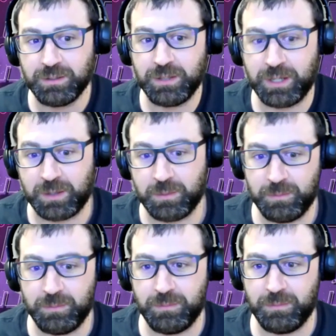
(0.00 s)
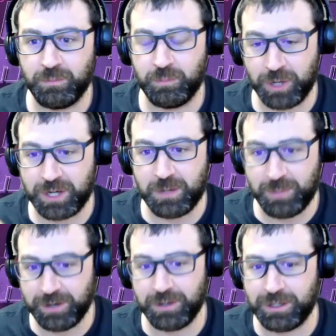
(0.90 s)
Like, breaking
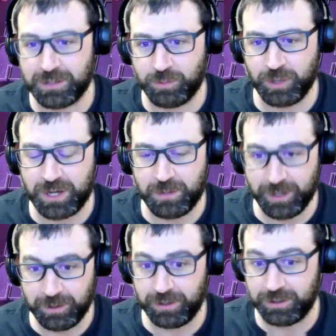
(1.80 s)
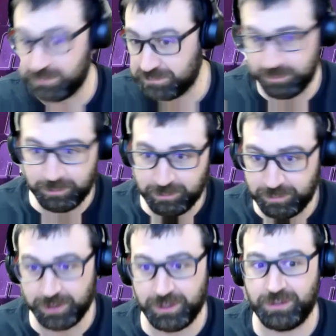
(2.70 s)
parallel is breaking parallel,
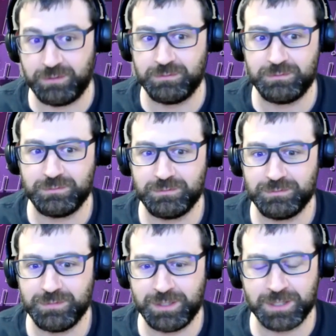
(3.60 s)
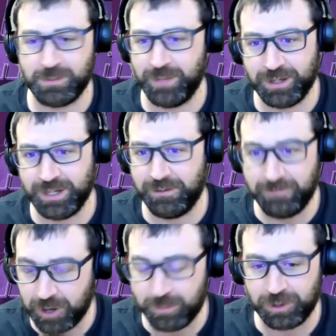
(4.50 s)
period. It doesn't matter how
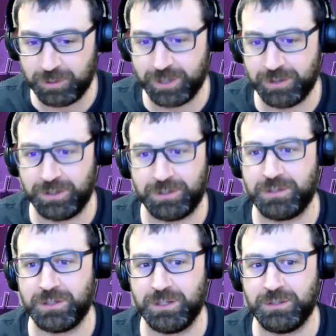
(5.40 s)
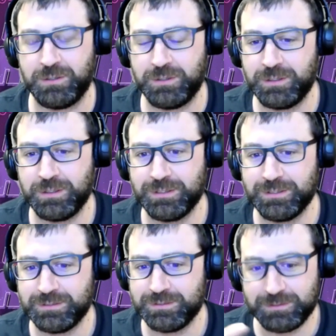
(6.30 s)
far below parallel you go.
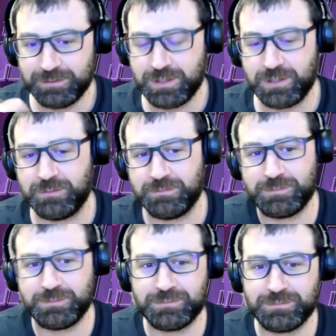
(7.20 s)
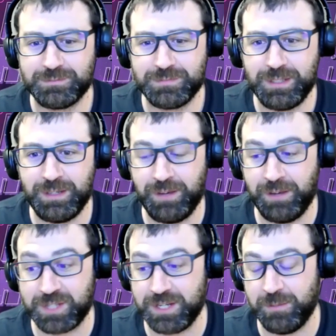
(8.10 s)
So
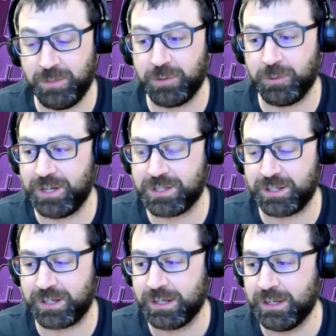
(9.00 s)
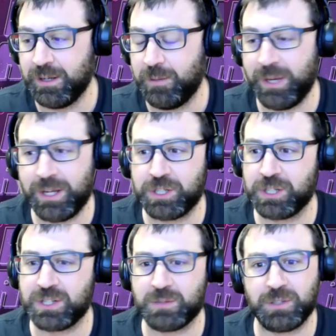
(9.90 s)
I've seen it both ways. Like, man,
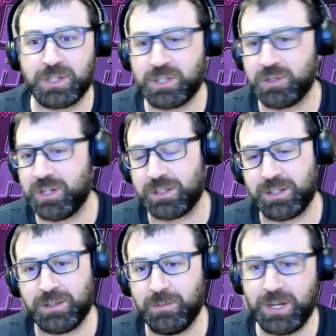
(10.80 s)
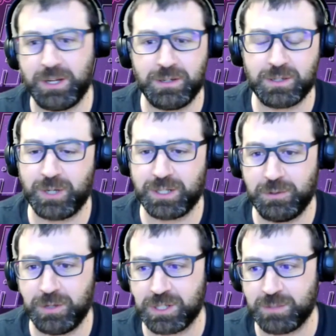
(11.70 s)
judging's really strict. Like, they're making you squat
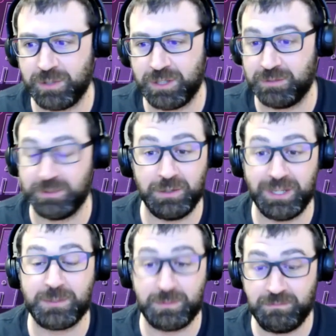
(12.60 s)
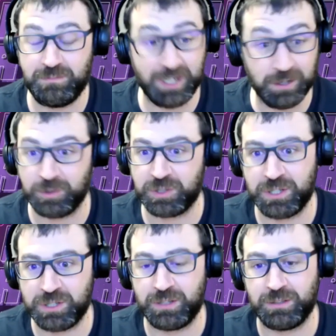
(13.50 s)
2 inches below. No, that's terrible
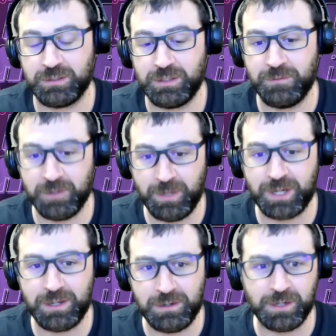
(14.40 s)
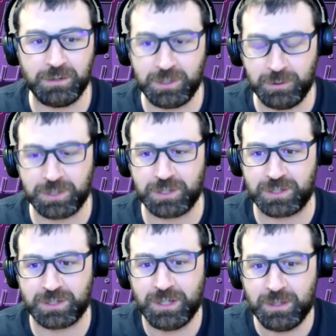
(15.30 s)
judging if they're making you go 2
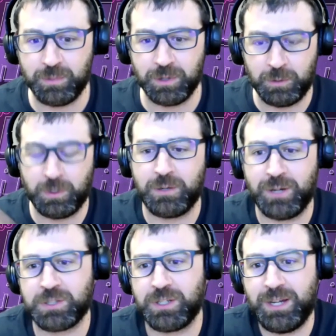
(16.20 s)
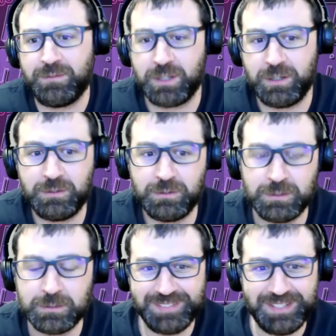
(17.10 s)
inches below what you actually have to go.
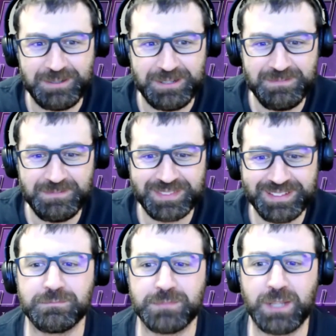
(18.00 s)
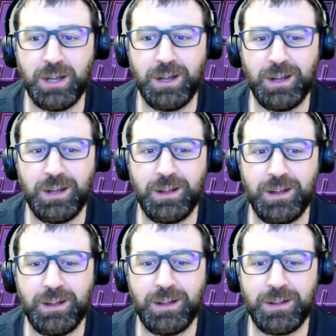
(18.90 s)
Anyway, you
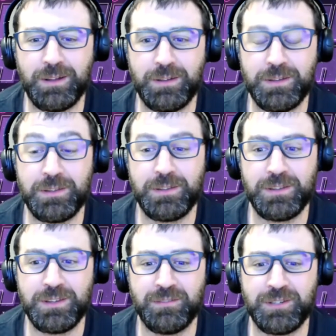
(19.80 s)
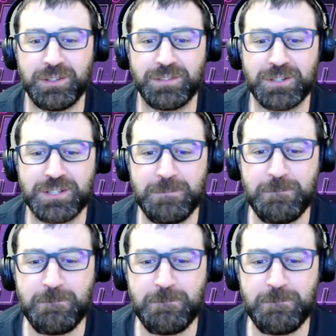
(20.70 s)
have a new lifter tip?